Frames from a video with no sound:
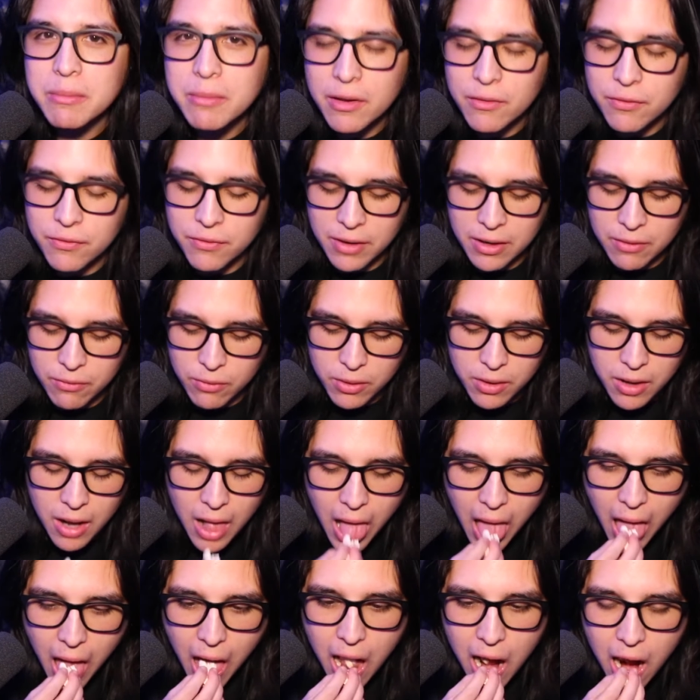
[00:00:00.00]
my favorite.
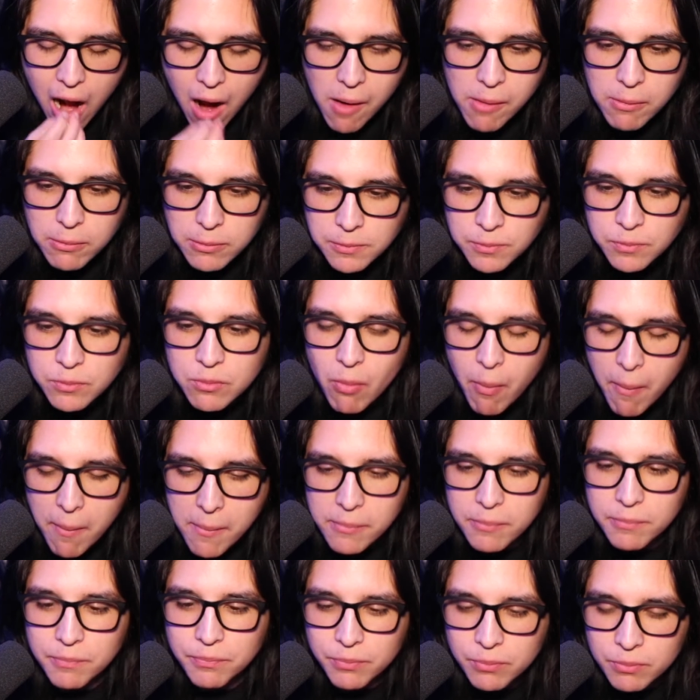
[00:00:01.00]

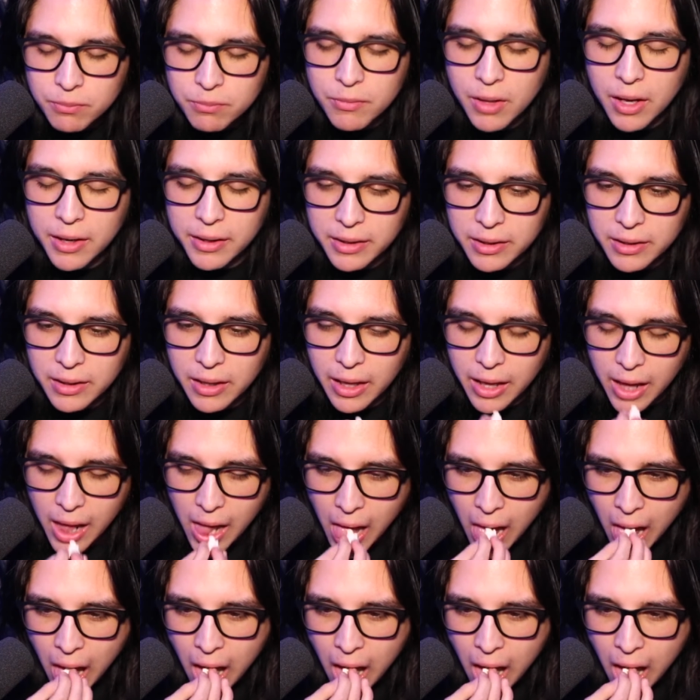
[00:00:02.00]
Not gonna lie.